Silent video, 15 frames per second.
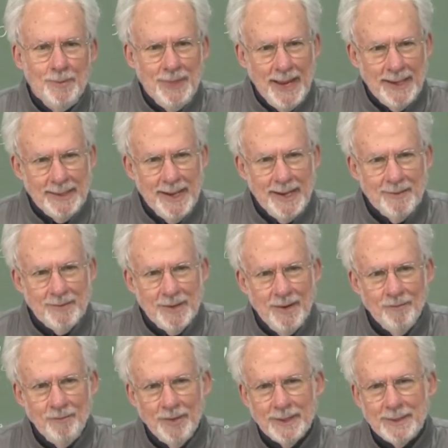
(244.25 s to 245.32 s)
with that kind
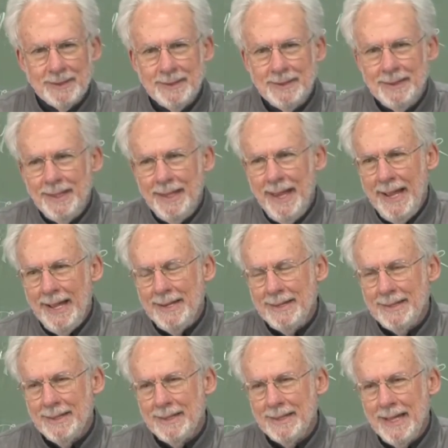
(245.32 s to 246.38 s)
of conflict
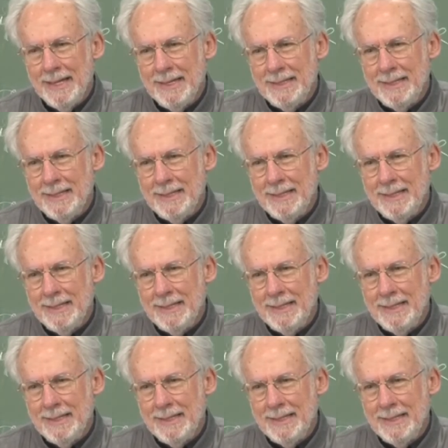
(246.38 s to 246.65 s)
and